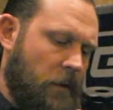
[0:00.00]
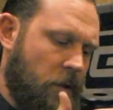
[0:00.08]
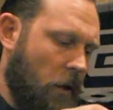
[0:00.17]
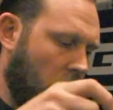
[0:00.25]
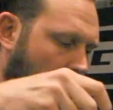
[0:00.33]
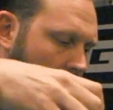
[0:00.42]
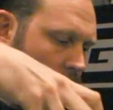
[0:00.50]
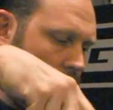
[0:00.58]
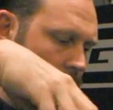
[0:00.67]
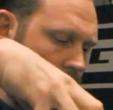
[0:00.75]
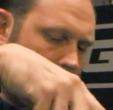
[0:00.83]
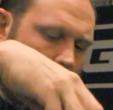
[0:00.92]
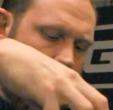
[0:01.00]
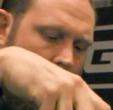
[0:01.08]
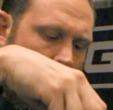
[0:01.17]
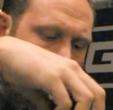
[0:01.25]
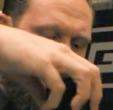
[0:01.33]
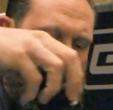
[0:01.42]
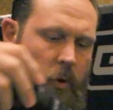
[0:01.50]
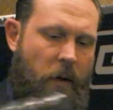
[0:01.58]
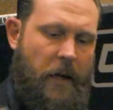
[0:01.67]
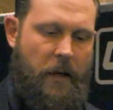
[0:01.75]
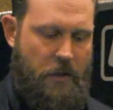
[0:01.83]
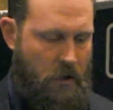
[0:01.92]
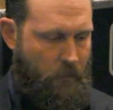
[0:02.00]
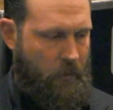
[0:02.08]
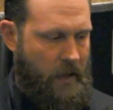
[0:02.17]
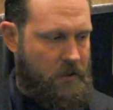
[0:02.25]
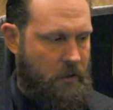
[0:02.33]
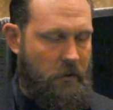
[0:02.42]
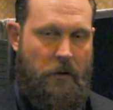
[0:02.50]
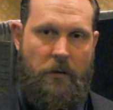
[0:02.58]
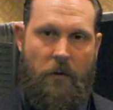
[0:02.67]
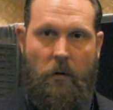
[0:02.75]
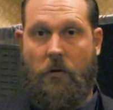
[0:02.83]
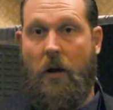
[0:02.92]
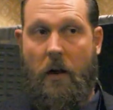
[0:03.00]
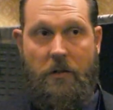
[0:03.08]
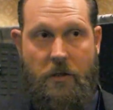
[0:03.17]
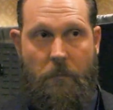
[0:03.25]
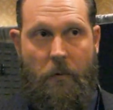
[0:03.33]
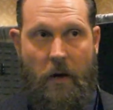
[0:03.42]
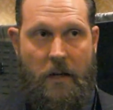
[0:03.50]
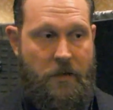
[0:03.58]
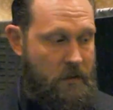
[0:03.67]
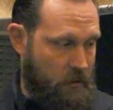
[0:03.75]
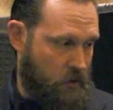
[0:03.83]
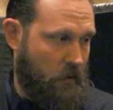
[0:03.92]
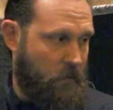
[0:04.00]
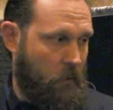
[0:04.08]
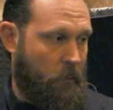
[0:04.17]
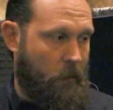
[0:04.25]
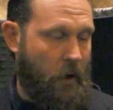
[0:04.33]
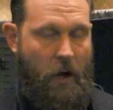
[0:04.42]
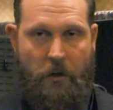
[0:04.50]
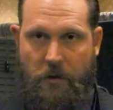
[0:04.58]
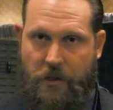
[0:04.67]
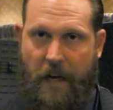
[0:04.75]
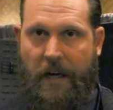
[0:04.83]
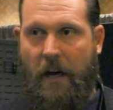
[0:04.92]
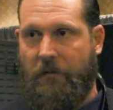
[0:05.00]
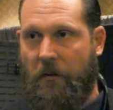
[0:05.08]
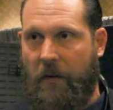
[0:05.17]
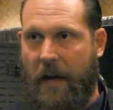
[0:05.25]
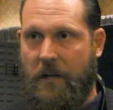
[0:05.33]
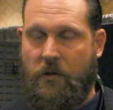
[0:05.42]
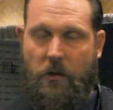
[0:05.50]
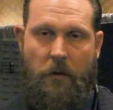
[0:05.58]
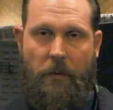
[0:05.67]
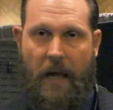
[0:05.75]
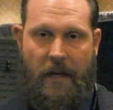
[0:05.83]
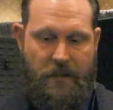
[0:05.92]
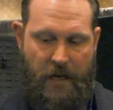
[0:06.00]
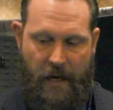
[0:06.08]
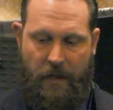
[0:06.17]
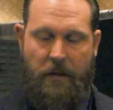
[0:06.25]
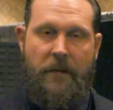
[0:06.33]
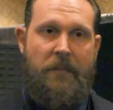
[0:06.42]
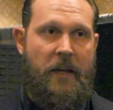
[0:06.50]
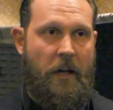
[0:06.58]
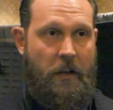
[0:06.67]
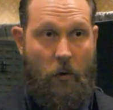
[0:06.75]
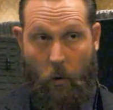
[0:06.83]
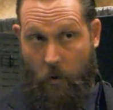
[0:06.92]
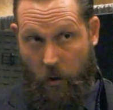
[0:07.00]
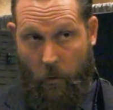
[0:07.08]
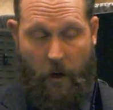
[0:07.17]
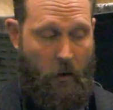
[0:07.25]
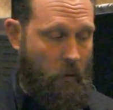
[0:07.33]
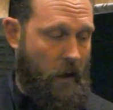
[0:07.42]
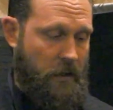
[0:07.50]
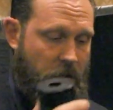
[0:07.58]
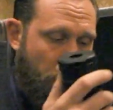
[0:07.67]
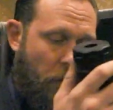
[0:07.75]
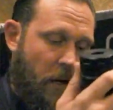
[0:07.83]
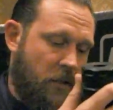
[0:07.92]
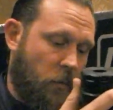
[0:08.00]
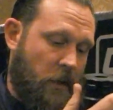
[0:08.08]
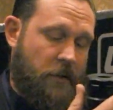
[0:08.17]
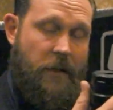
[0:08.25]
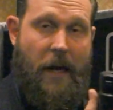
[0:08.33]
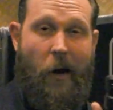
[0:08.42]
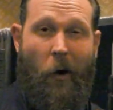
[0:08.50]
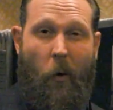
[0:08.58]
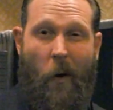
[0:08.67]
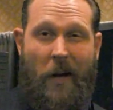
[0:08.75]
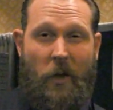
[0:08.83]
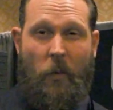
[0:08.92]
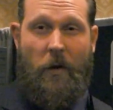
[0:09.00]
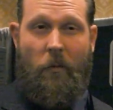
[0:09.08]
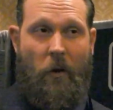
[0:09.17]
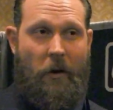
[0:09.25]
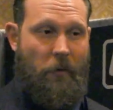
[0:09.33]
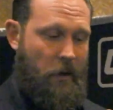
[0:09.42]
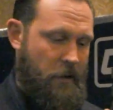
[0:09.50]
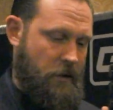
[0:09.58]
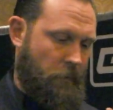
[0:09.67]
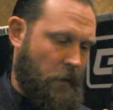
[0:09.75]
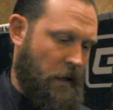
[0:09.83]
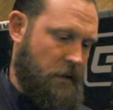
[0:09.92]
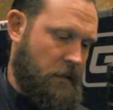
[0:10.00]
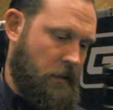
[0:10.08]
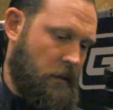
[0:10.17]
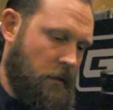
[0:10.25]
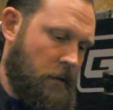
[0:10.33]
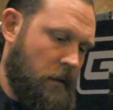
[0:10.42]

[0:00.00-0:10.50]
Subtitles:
So going between a suppressor or non-suppressed, so if you put on your standoff device or your blast can, or you want to run it suppressed, which I don't know why you wouldn't want to run it suppressed,